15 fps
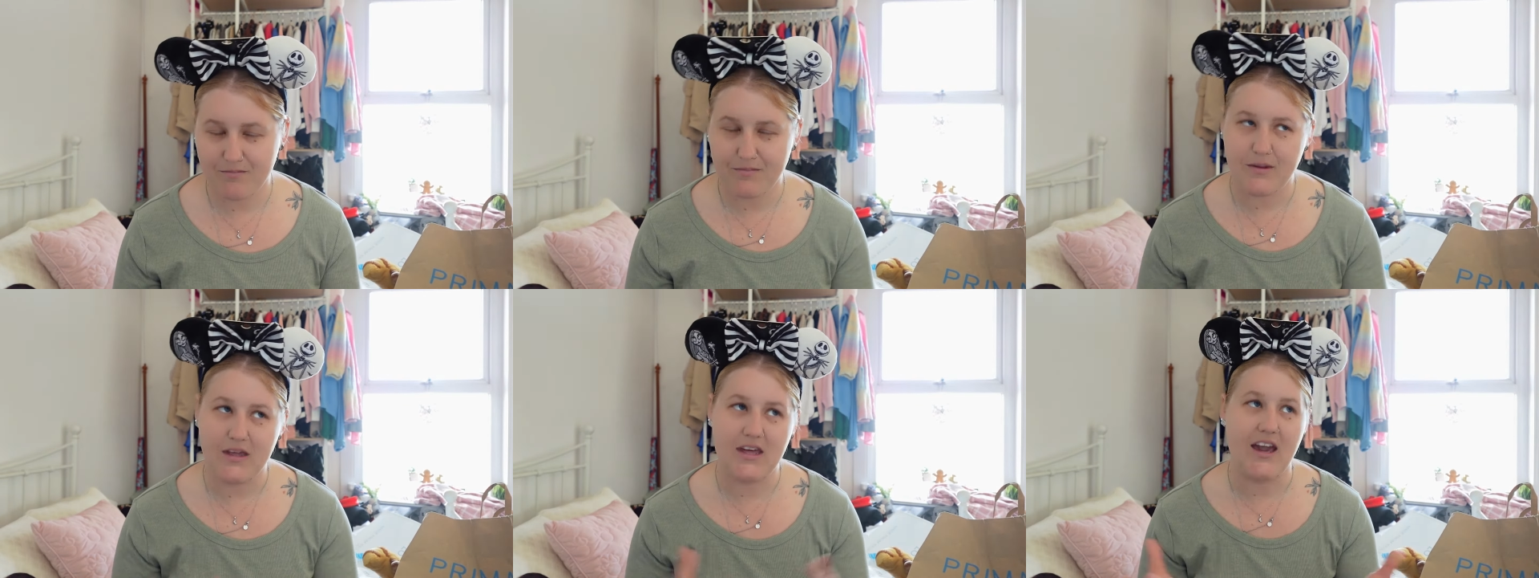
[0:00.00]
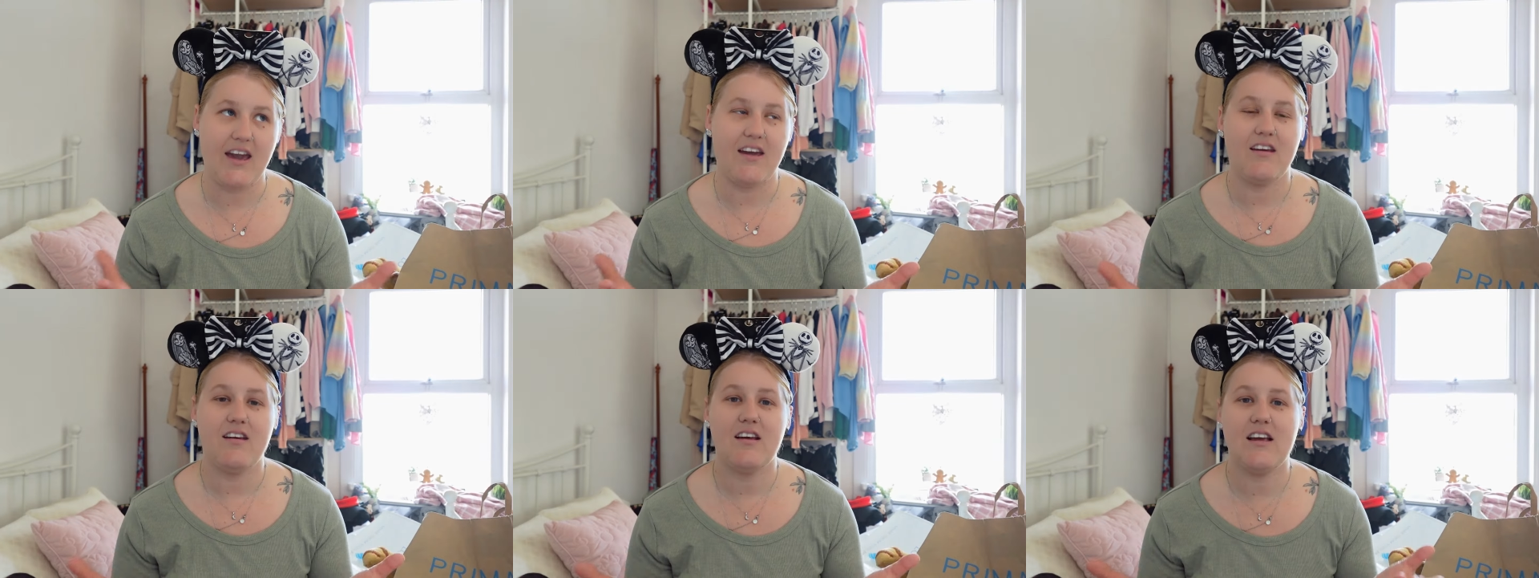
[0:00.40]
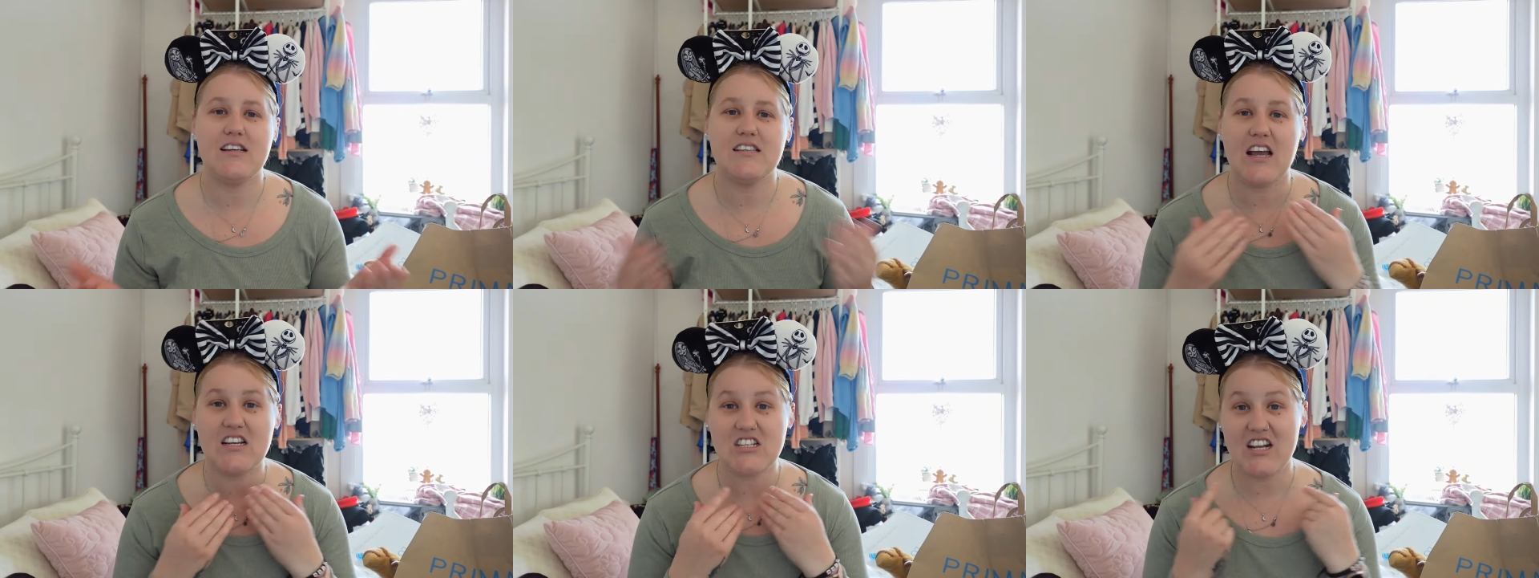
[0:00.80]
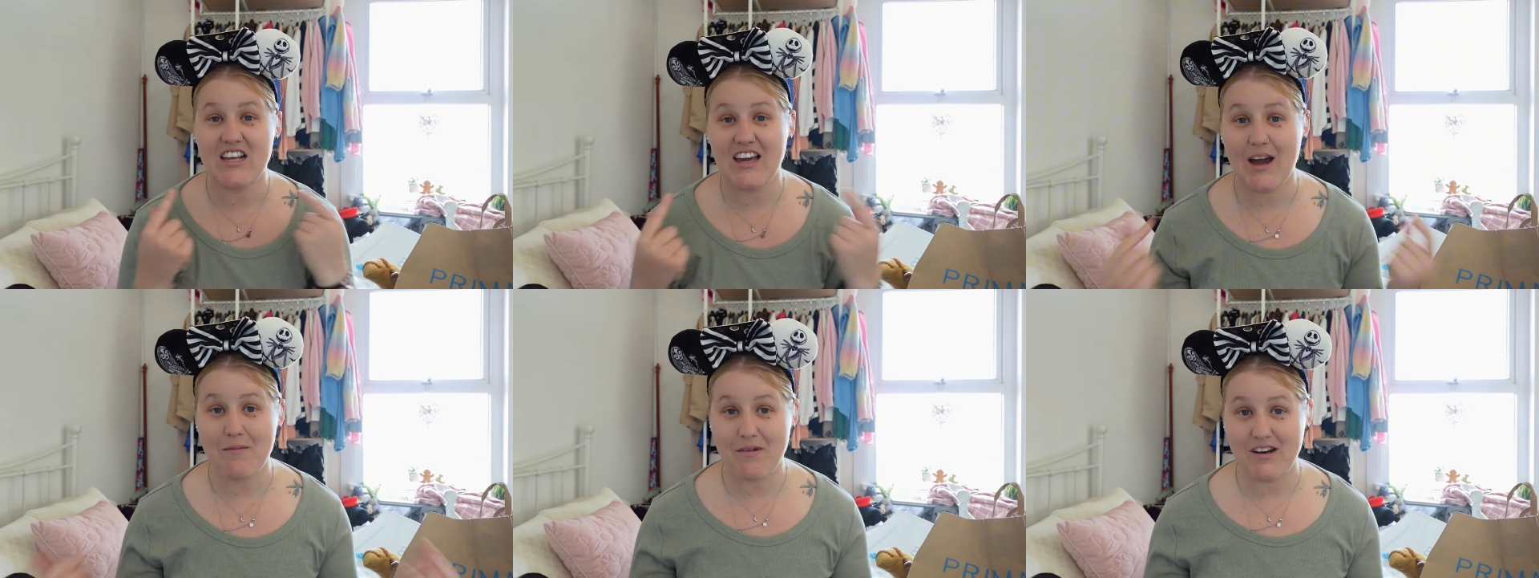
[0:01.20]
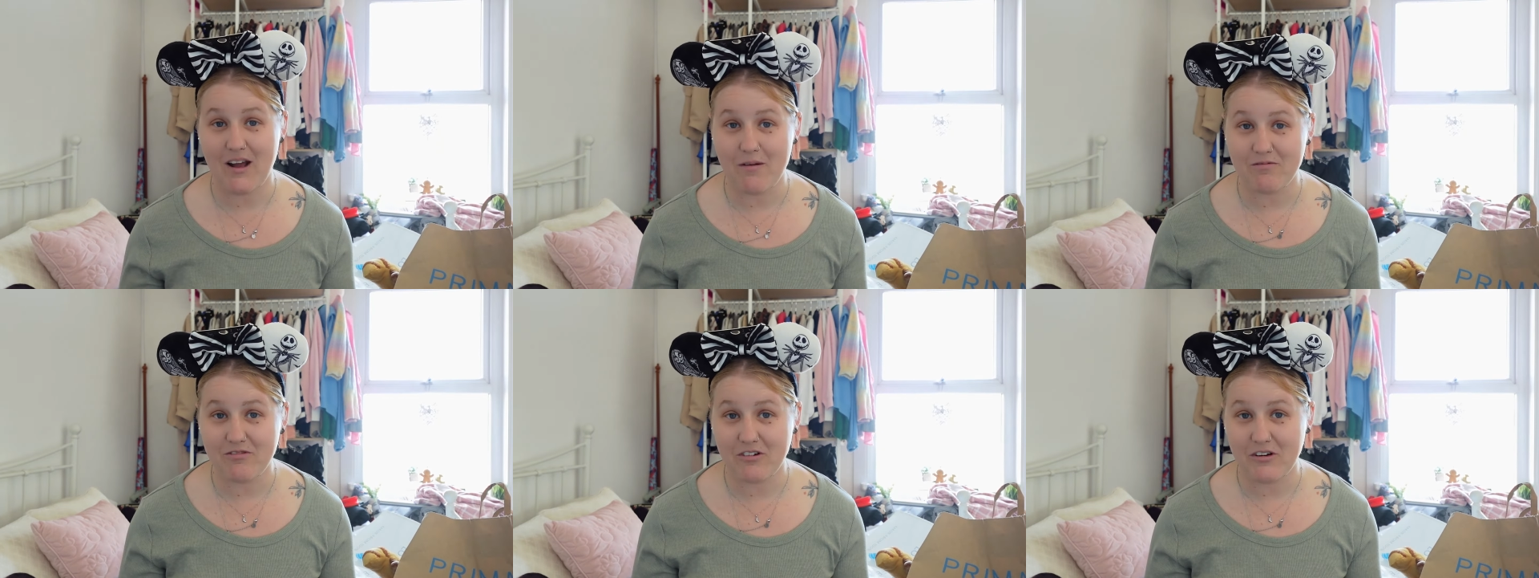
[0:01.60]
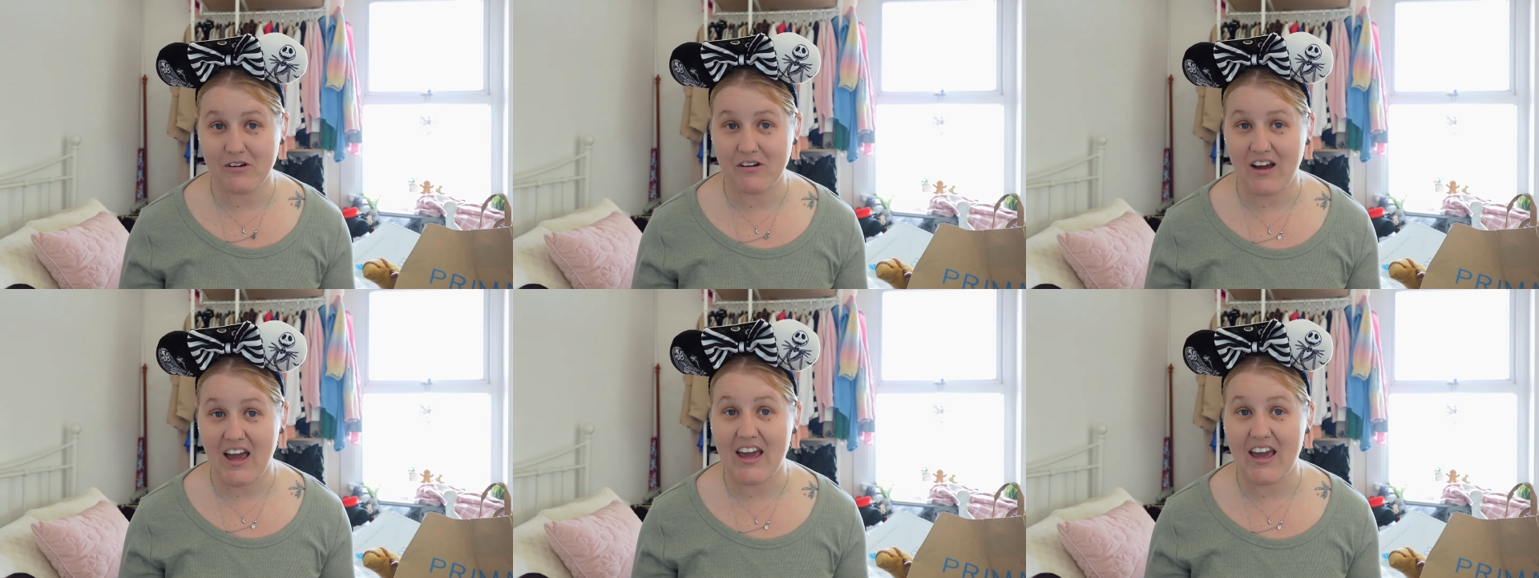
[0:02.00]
But yeah, it's actually coming up for